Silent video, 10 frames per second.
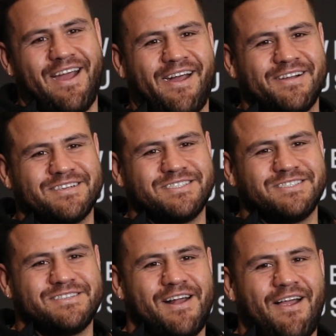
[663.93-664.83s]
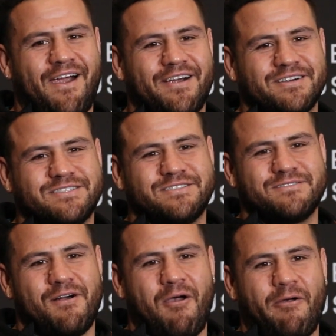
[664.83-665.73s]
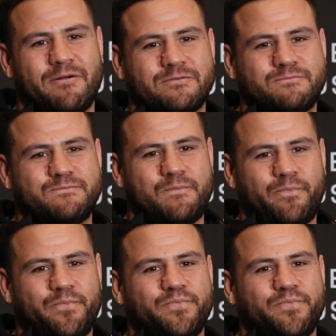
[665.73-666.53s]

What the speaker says: And just finally, Panthers, they're going to do the four-peat?